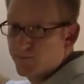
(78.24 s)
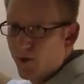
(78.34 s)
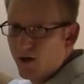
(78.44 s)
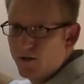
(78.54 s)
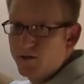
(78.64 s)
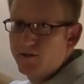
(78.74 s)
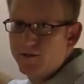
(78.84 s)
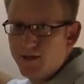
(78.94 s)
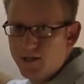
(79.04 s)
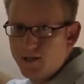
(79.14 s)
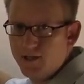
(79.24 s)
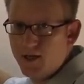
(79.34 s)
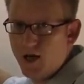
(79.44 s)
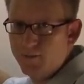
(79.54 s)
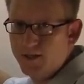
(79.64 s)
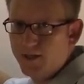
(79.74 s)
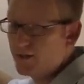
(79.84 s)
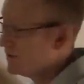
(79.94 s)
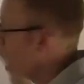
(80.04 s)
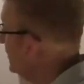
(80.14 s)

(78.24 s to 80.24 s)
smaller than the denominator.